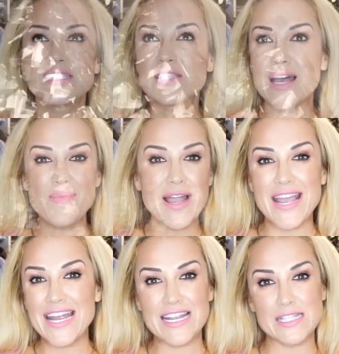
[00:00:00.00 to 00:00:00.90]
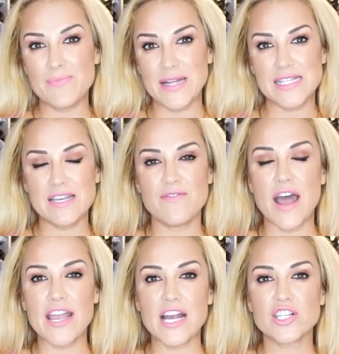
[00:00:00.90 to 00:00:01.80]
semi-inexpensive.
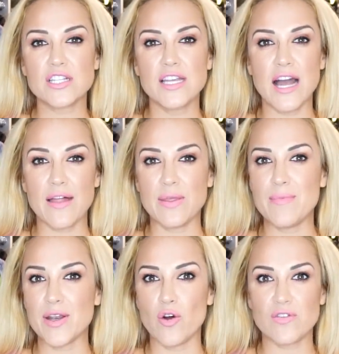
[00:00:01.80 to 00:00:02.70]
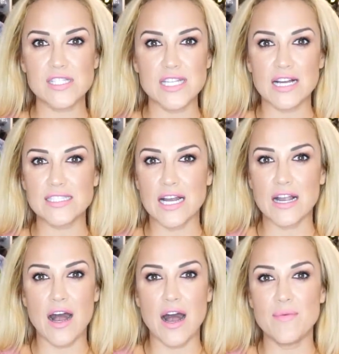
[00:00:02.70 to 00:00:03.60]
I actually got them on
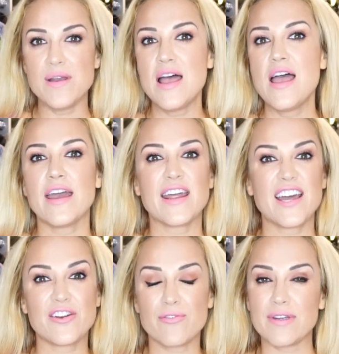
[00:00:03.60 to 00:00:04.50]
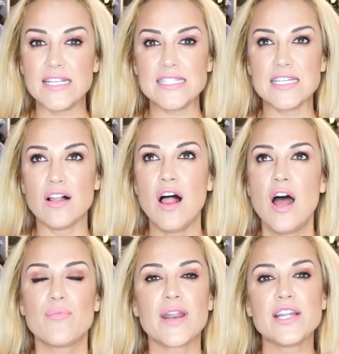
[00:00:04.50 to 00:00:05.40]
overstock.com and I got a great deal,
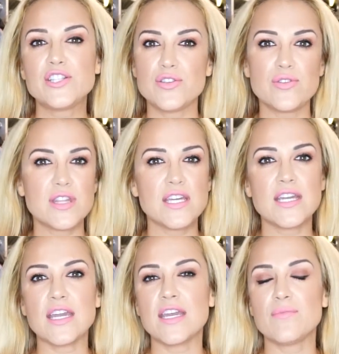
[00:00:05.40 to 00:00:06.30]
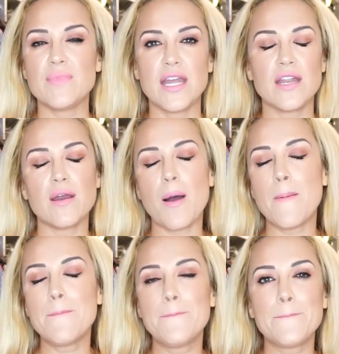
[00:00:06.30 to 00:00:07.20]
but I do think it made
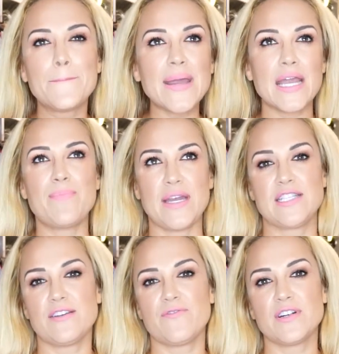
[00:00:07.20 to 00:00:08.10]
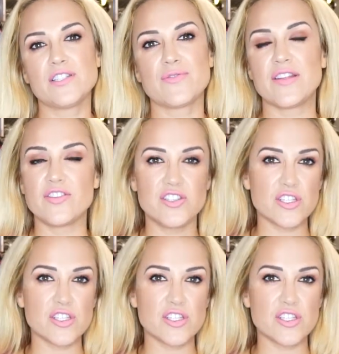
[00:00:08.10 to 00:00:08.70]
a big difference rather than